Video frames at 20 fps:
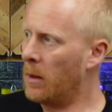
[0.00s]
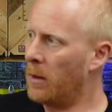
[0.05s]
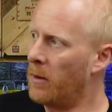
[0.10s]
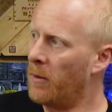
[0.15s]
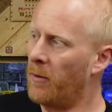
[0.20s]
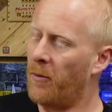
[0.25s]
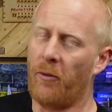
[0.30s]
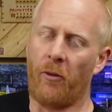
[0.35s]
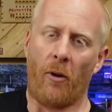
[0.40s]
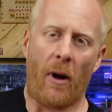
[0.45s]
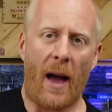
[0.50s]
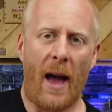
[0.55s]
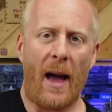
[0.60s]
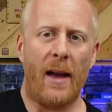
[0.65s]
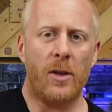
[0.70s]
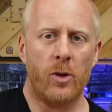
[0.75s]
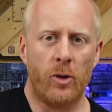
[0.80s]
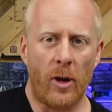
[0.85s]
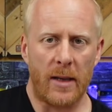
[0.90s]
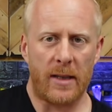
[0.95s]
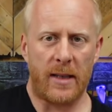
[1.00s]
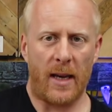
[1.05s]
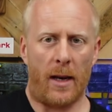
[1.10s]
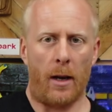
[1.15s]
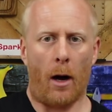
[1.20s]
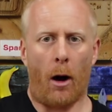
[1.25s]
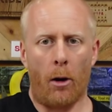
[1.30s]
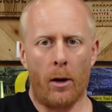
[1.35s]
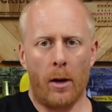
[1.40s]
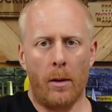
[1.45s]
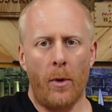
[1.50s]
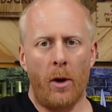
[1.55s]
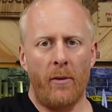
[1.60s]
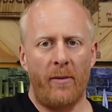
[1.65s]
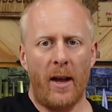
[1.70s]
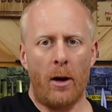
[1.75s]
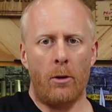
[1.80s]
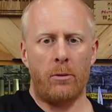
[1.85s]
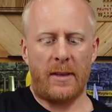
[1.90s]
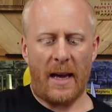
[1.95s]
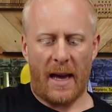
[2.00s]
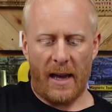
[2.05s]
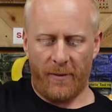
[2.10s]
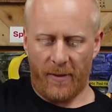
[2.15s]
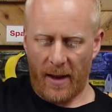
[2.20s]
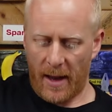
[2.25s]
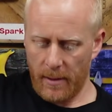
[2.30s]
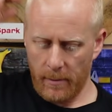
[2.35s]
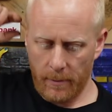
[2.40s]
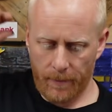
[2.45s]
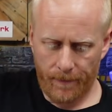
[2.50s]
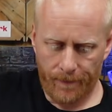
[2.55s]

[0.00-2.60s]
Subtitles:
Fret end dressing. I'm gonna move little Dave in.